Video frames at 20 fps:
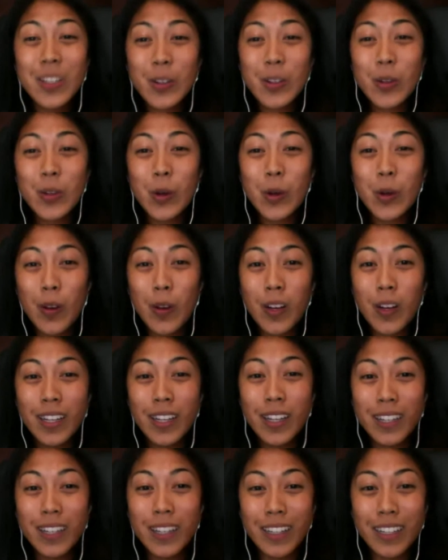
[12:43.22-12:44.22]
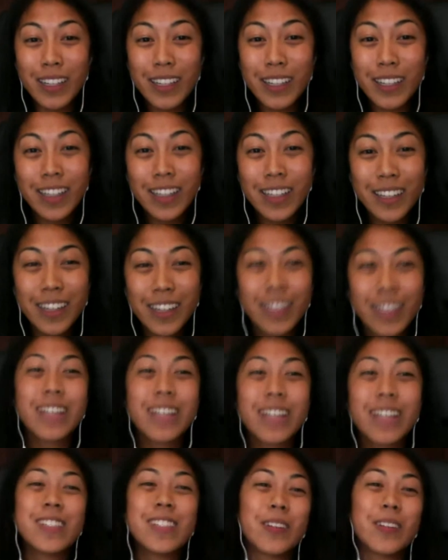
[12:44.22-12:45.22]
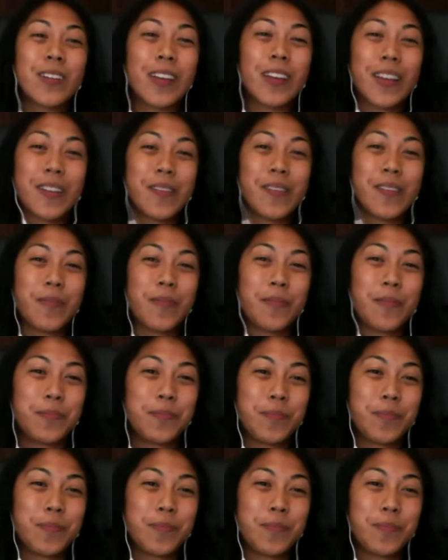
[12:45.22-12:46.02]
Hangout got too excited. Hangout got overly excited.